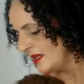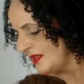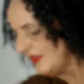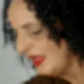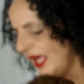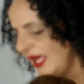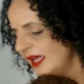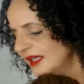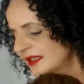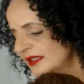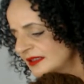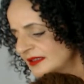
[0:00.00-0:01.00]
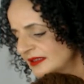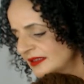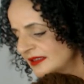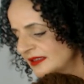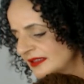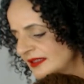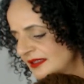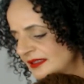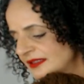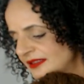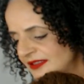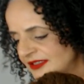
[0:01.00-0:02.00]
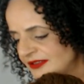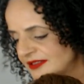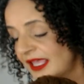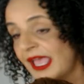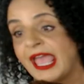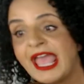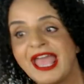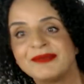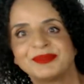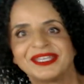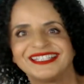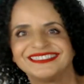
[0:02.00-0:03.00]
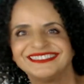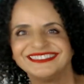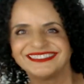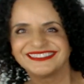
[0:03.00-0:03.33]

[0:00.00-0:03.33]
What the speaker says: and then use a hairpin